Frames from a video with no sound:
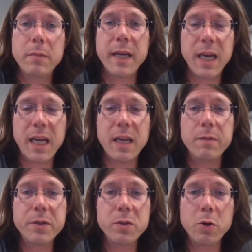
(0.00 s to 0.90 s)
and
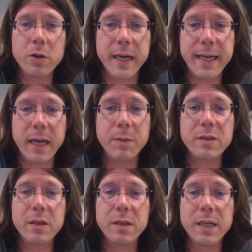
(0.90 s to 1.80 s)
in the social
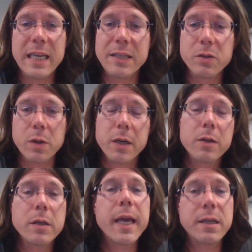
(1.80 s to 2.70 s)
dynamics, the
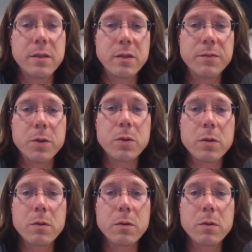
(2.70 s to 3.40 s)
instructional cadence of your